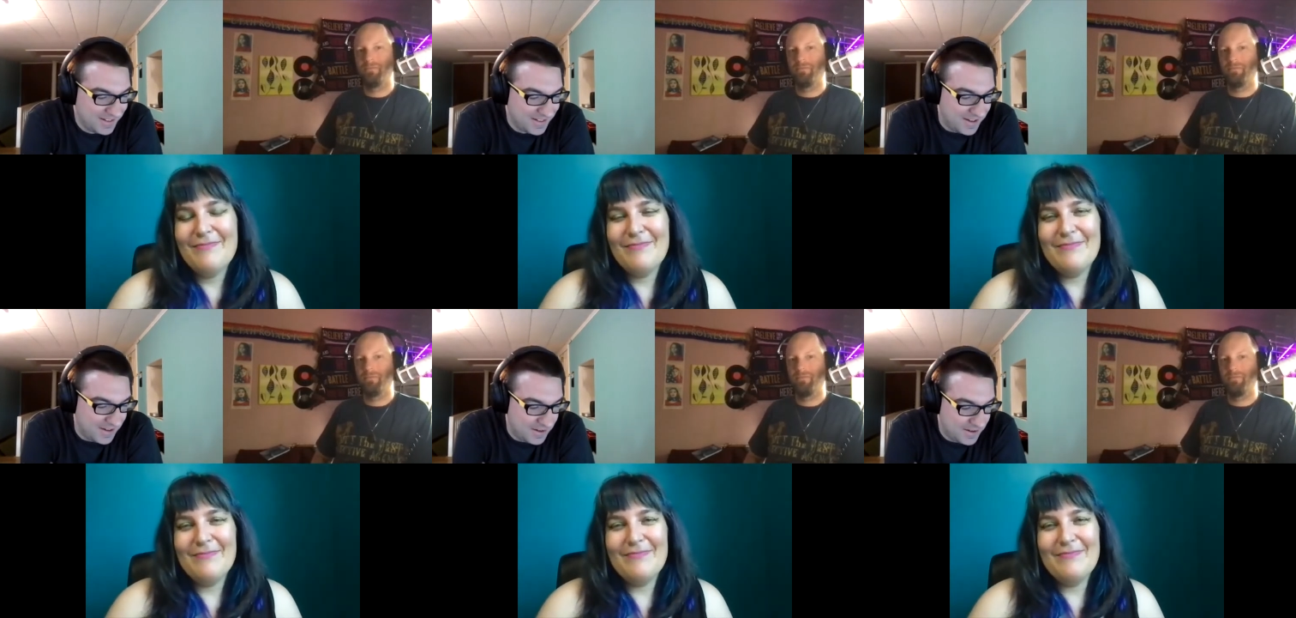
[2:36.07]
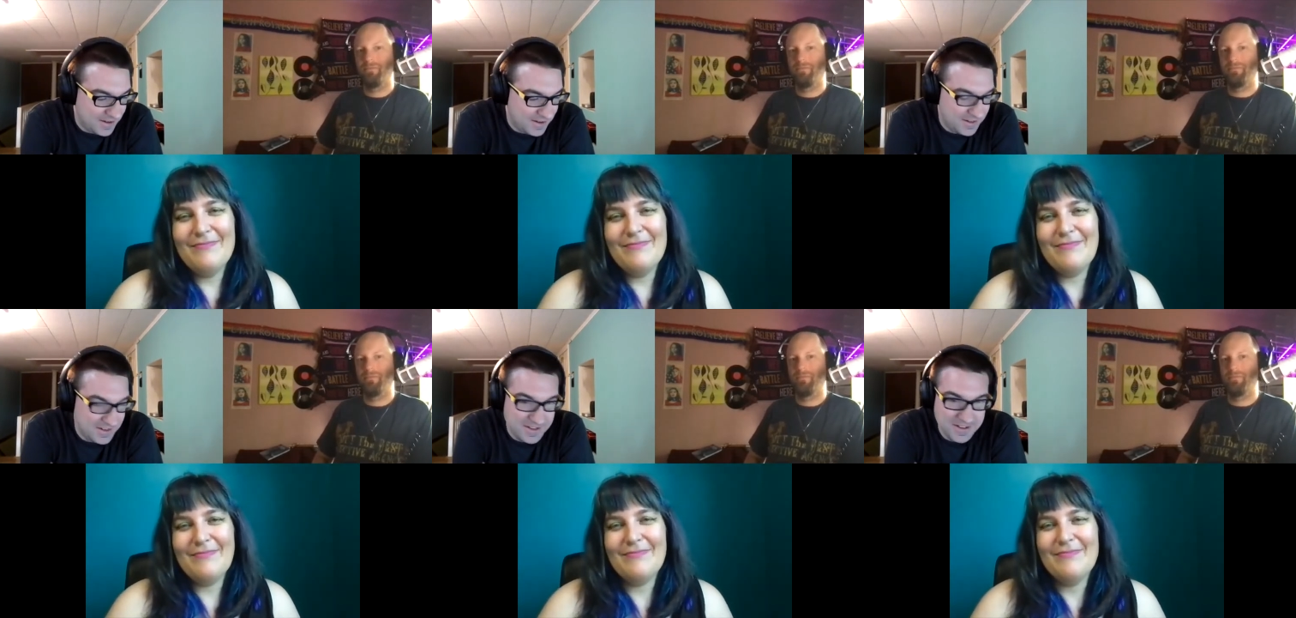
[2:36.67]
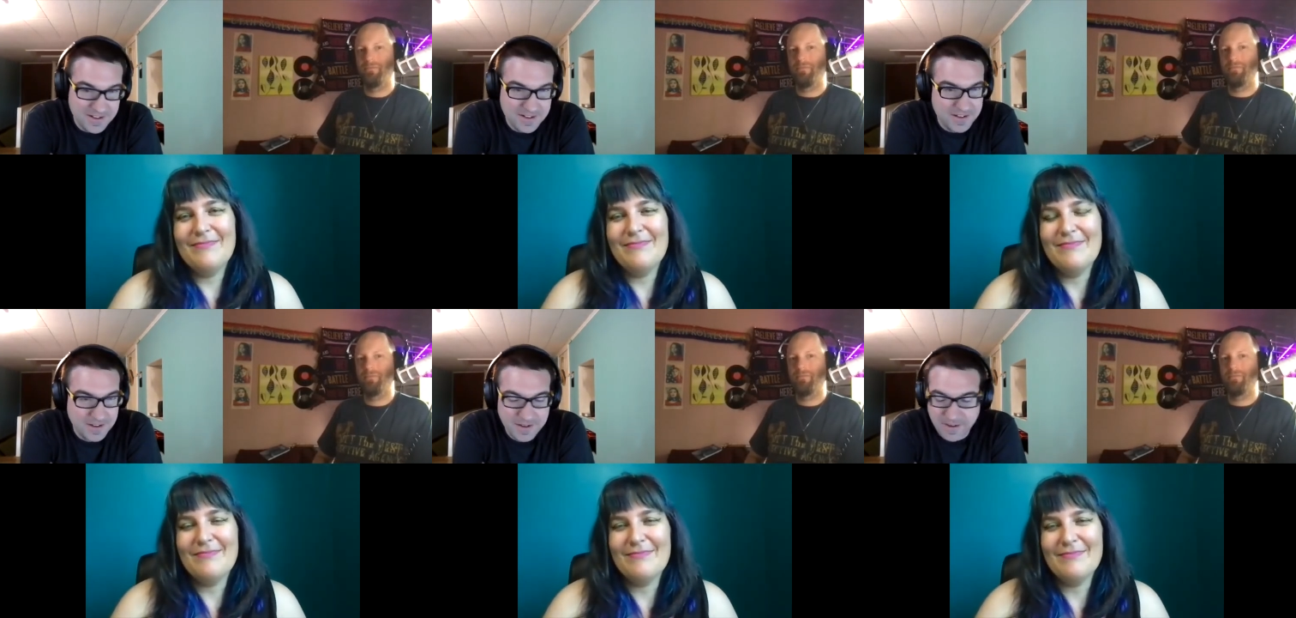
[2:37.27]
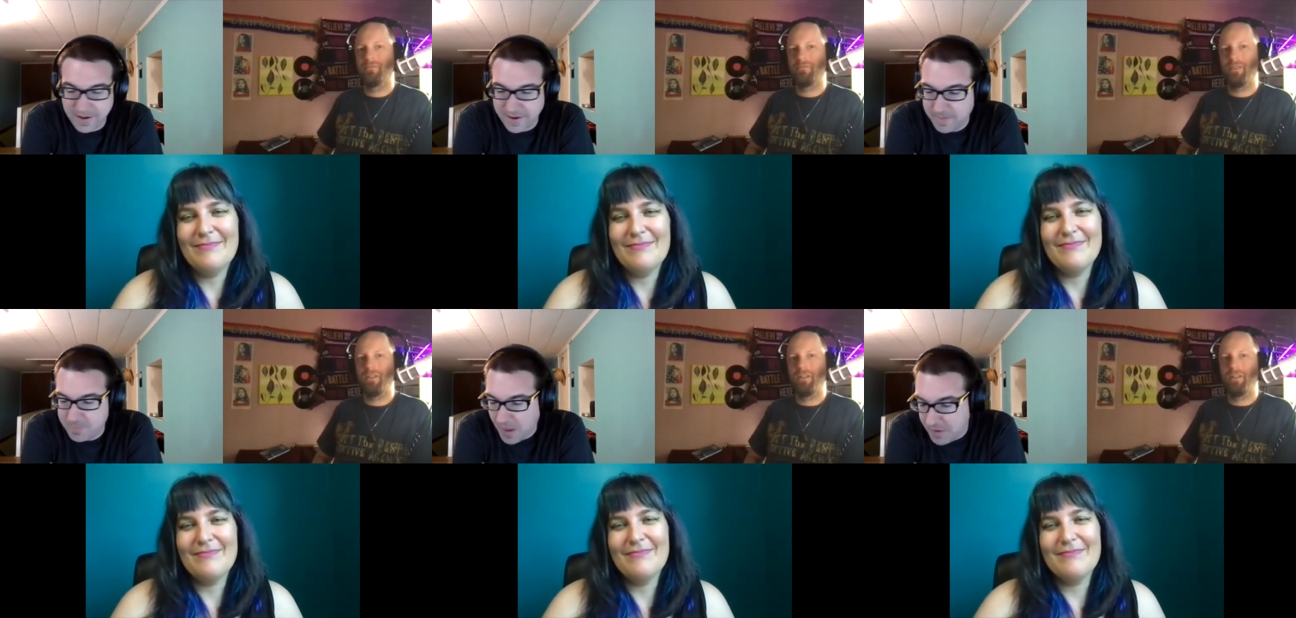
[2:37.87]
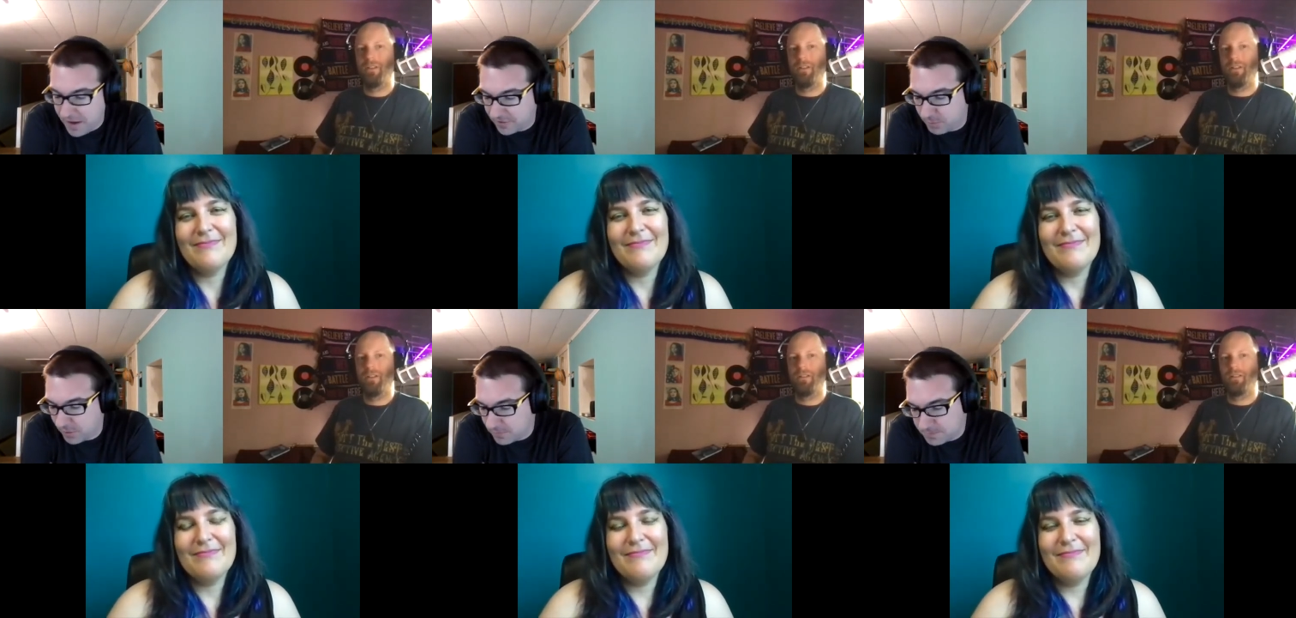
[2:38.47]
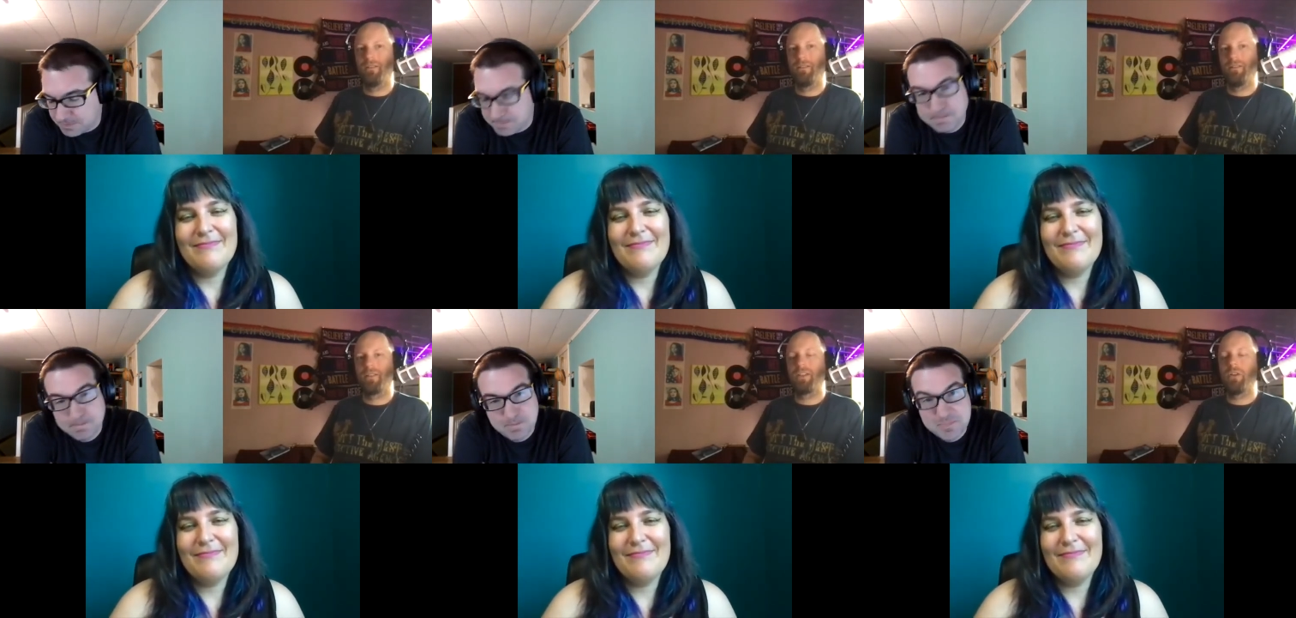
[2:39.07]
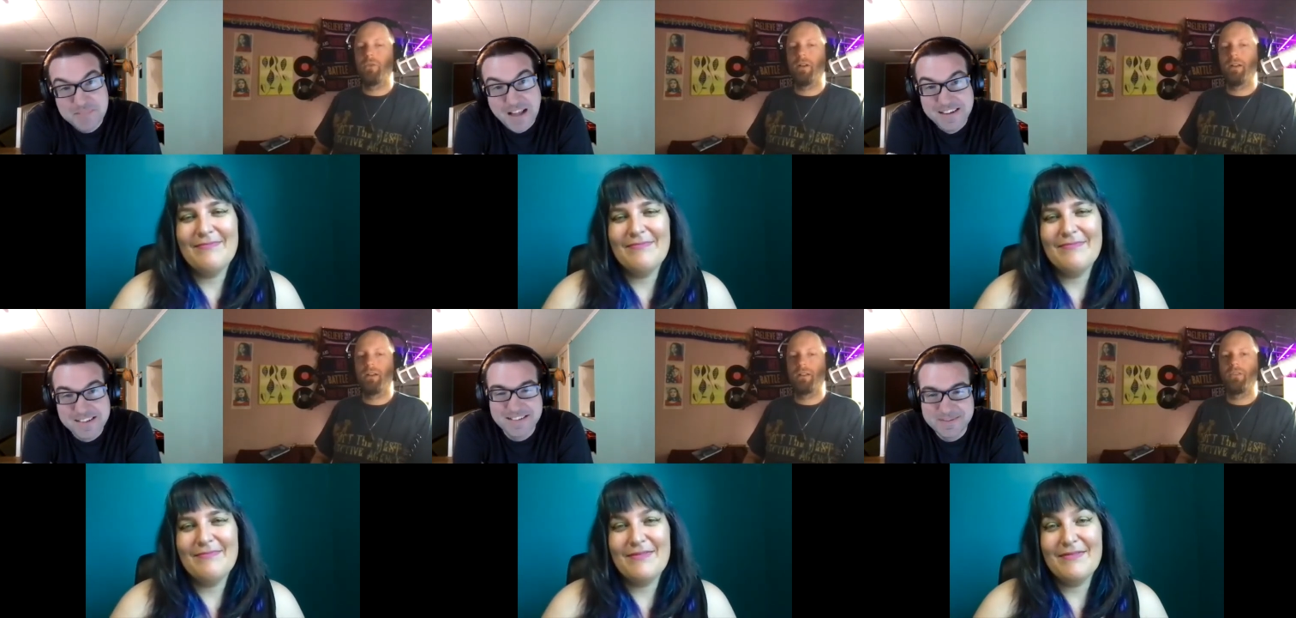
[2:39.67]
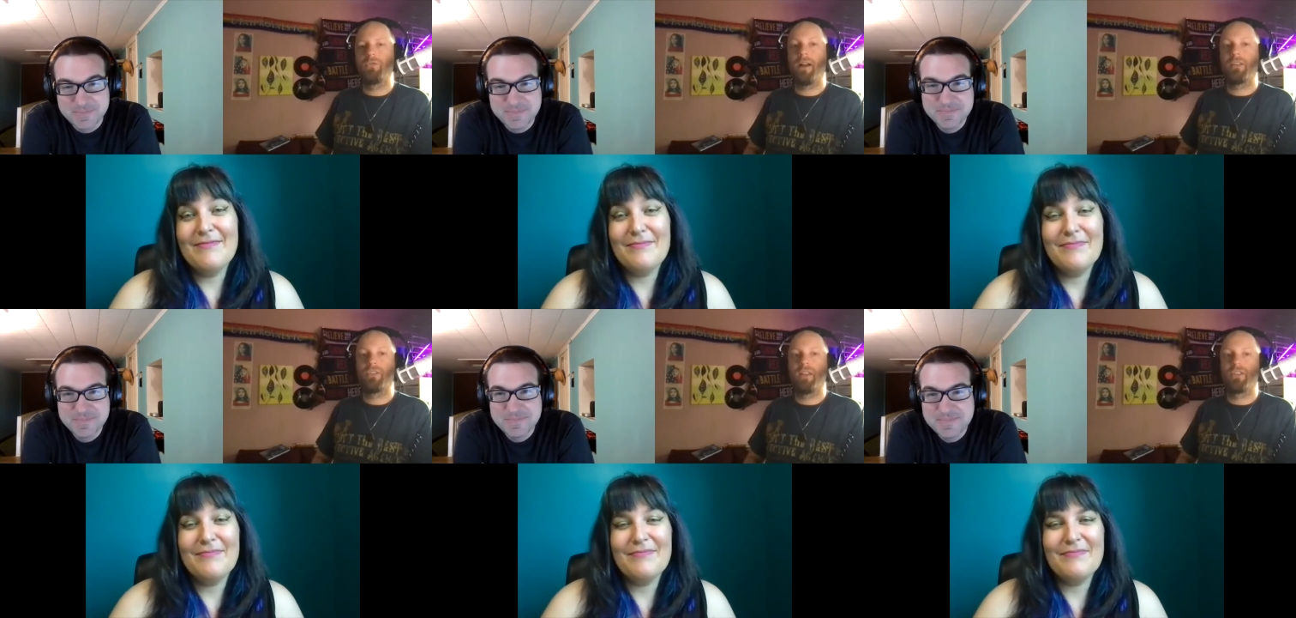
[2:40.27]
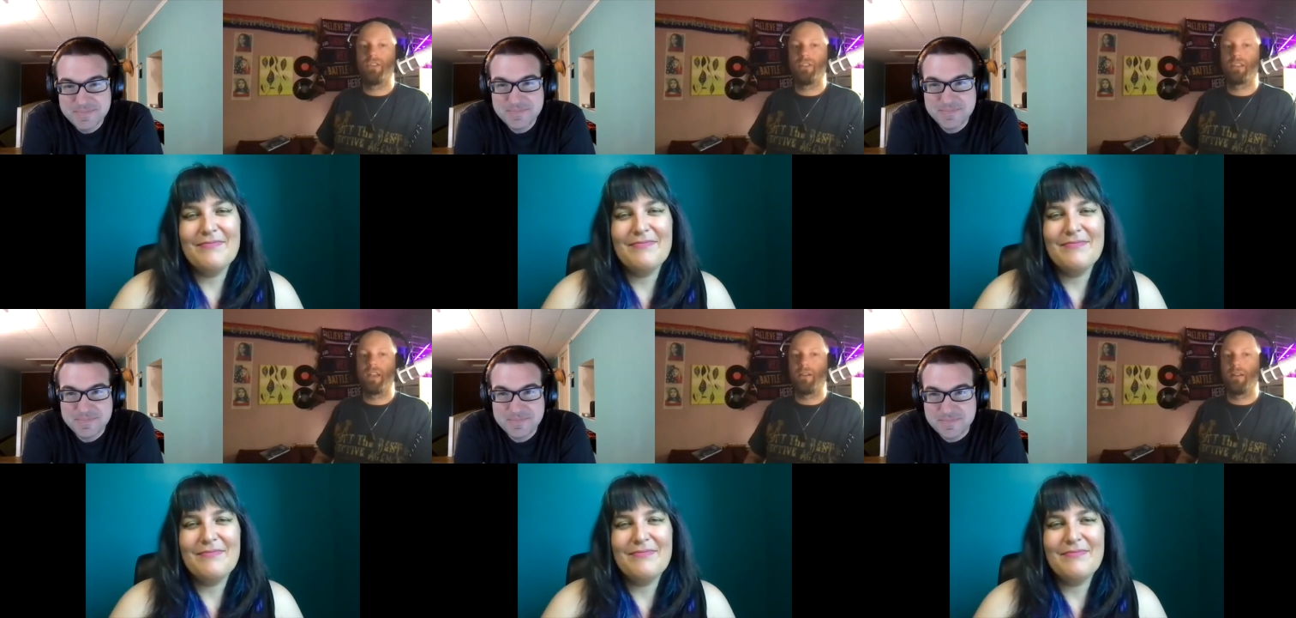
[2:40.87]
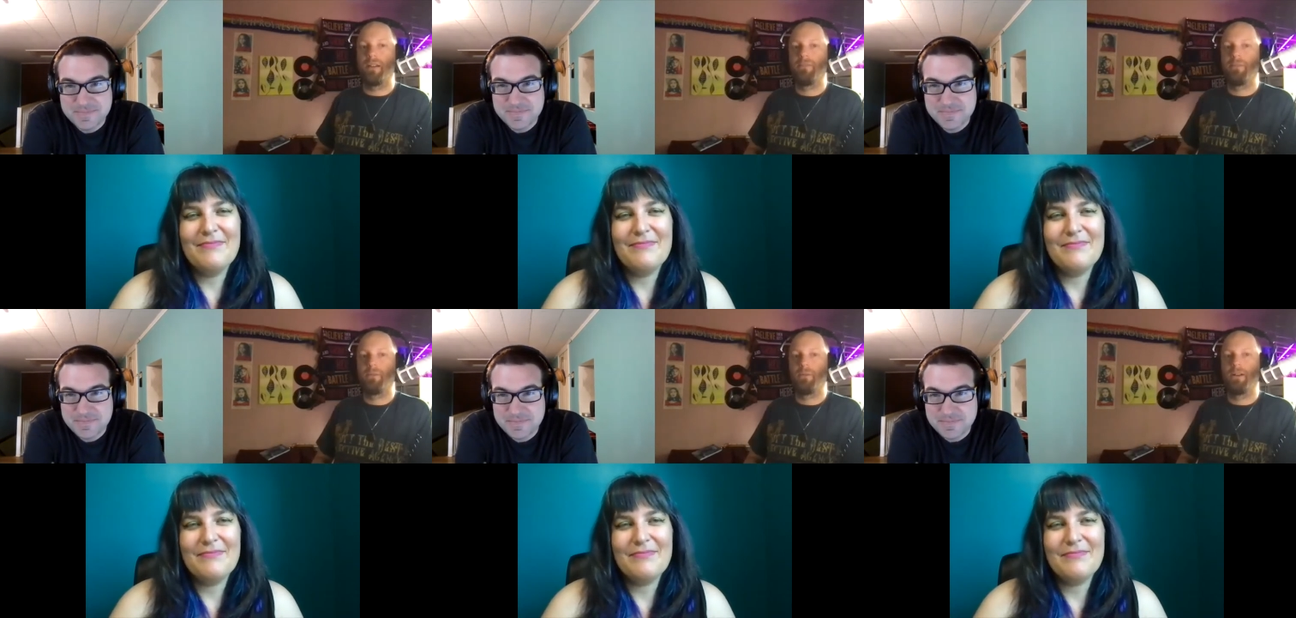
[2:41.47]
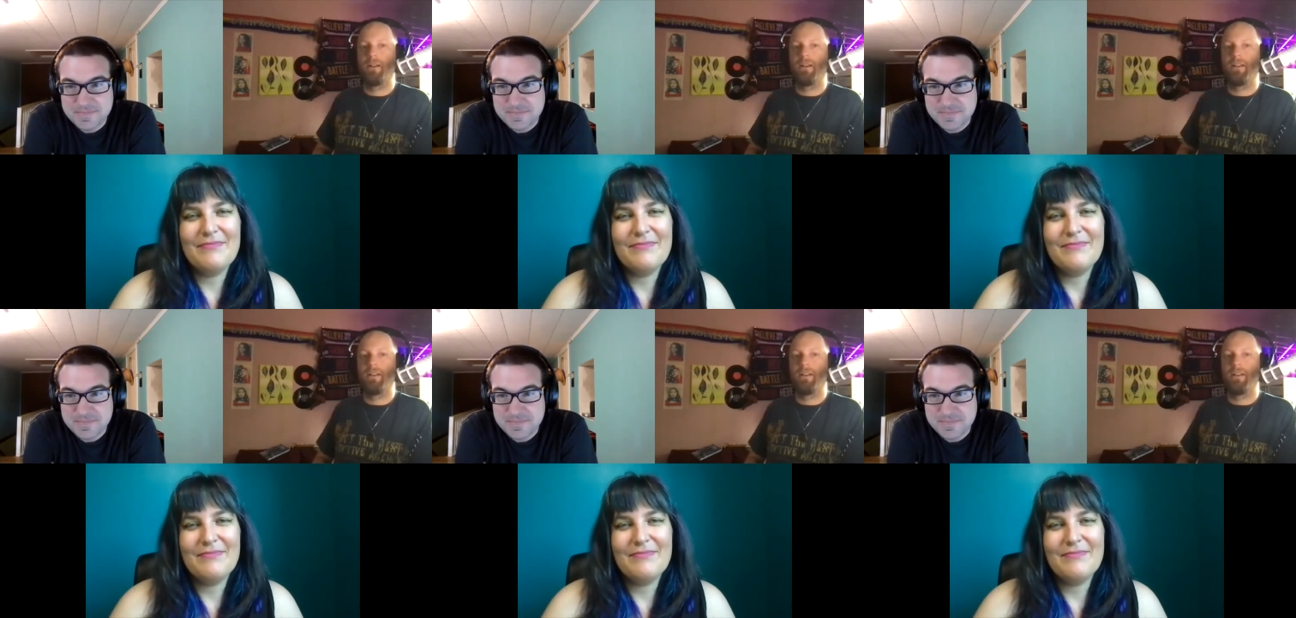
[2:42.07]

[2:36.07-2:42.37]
Speaker 1: Yeah. Yeah. I'm an expert.
Speaker 2: So, uh, congratulations, Gary, for uh,